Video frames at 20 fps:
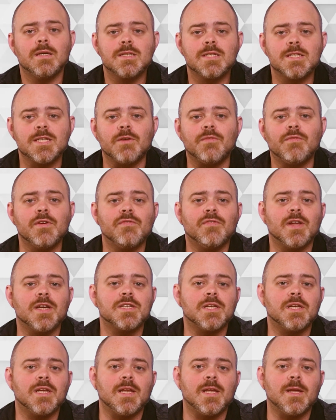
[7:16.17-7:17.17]

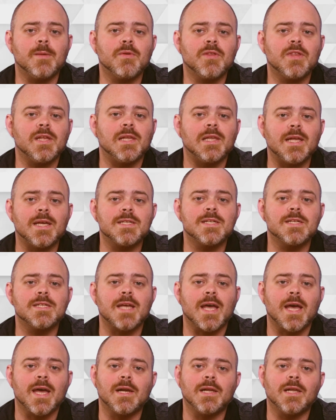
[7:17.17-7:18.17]
Self-reflection and empathy lets
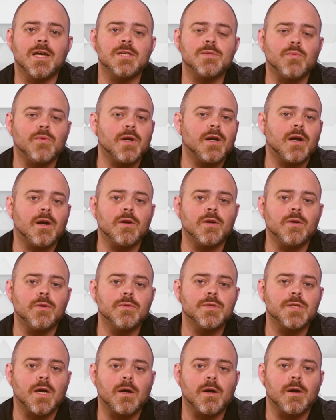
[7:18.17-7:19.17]
us analyze what our
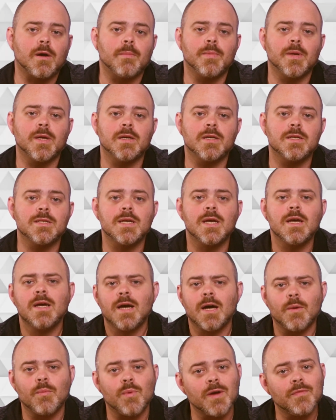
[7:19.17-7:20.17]
goals are, because
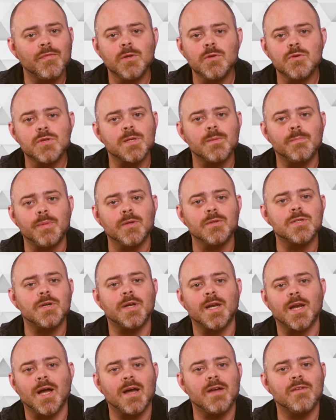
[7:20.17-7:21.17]
a revolution built
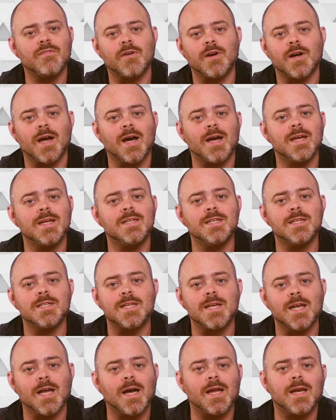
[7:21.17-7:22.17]
on an eye for an eye
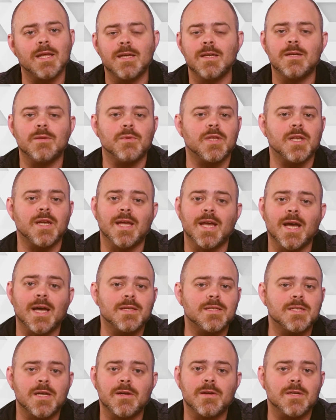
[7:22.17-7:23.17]
does not end with an
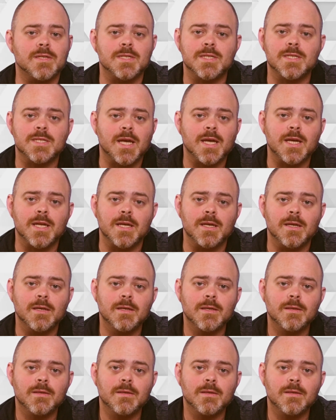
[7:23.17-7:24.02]
egalitarian society.